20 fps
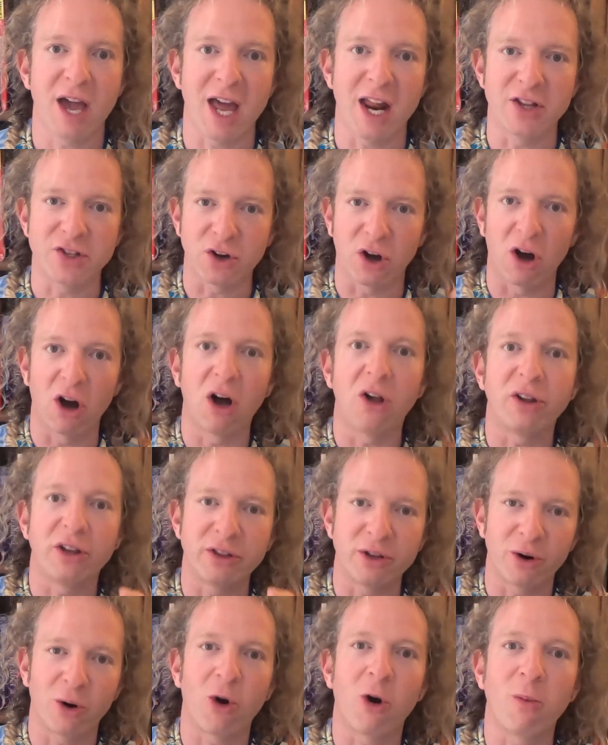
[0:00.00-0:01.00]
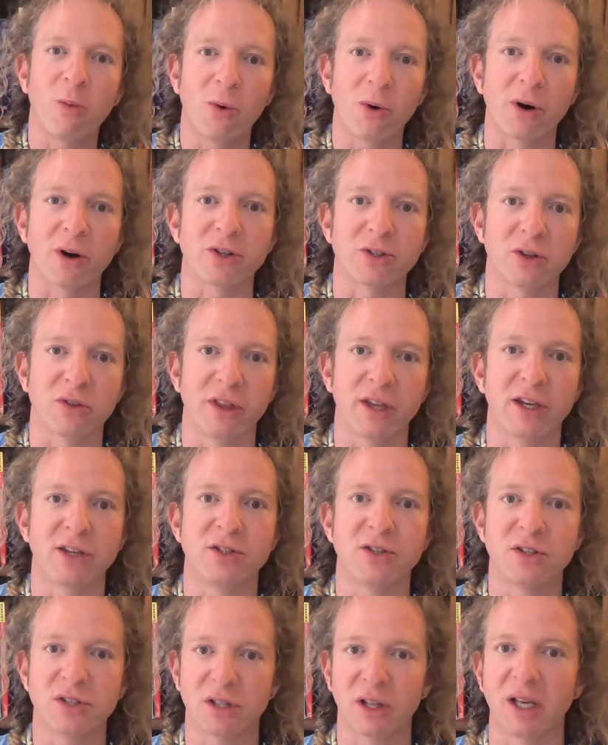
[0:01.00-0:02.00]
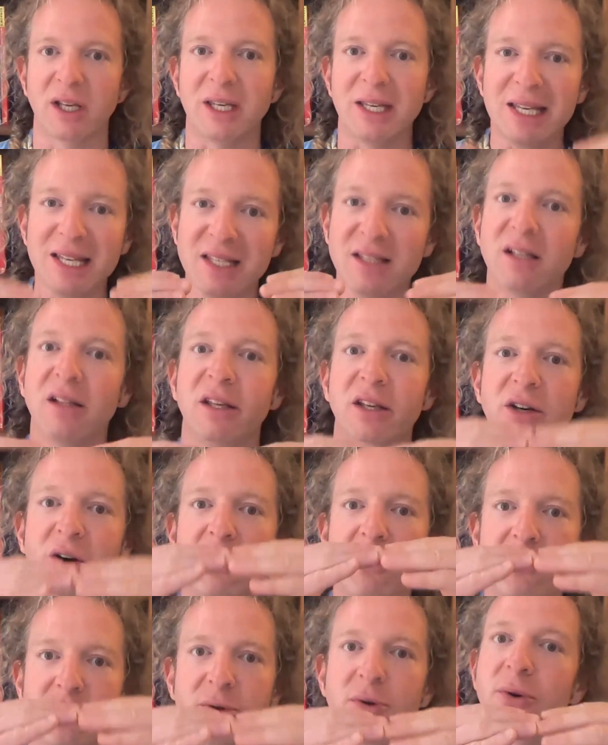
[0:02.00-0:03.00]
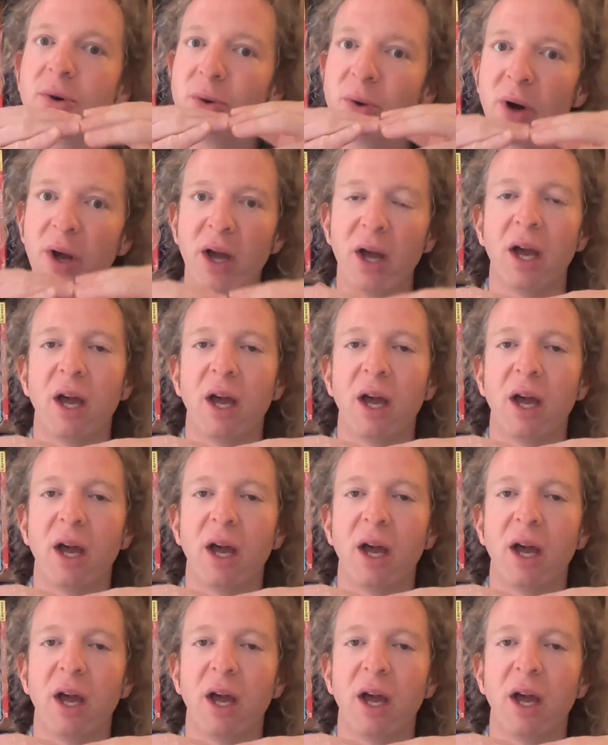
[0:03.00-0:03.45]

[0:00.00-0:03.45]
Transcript: and it's all in their homework so they can just like easily go through